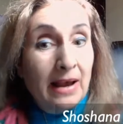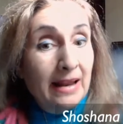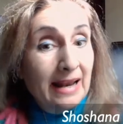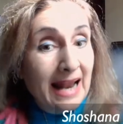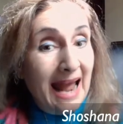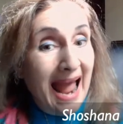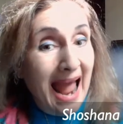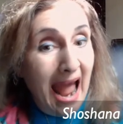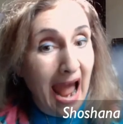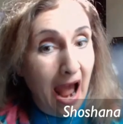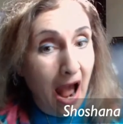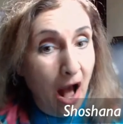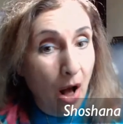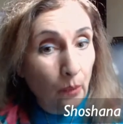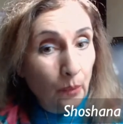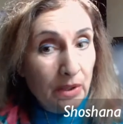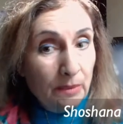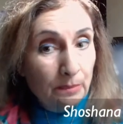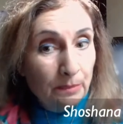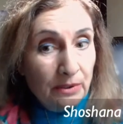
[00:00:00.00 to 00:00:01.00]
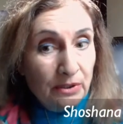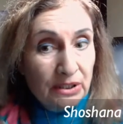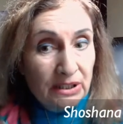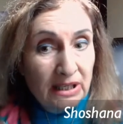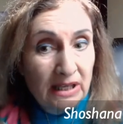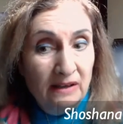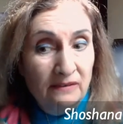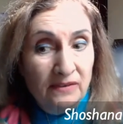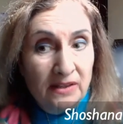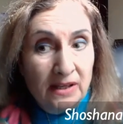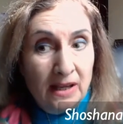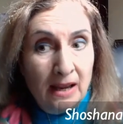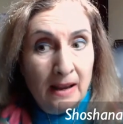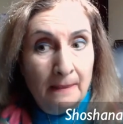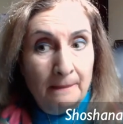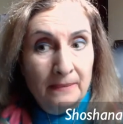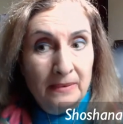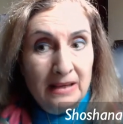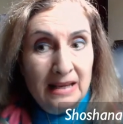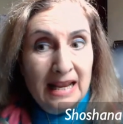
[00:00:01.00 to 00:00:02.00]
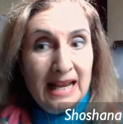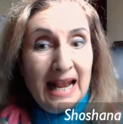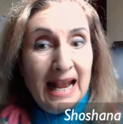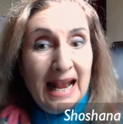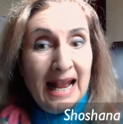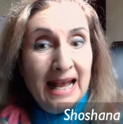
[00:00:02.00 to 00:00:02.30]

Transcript: Uh, how we perceive them